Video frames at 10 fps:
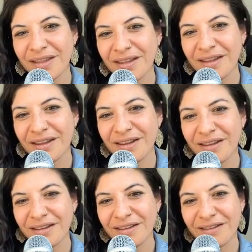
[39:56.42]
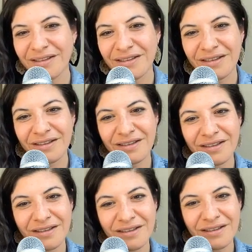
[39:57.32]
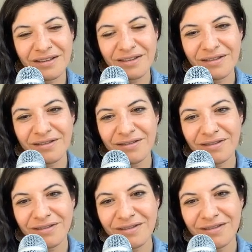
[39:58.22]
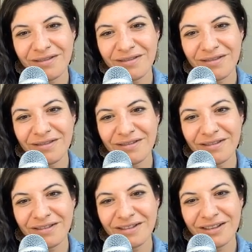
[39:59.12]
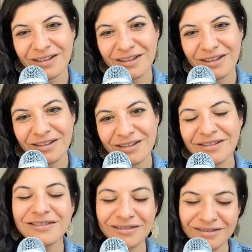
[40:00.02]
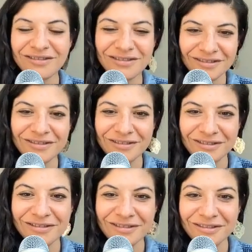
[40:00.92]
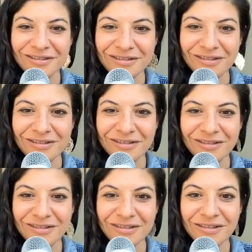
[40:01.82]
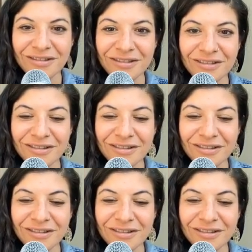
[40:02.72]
This person isn't speaking.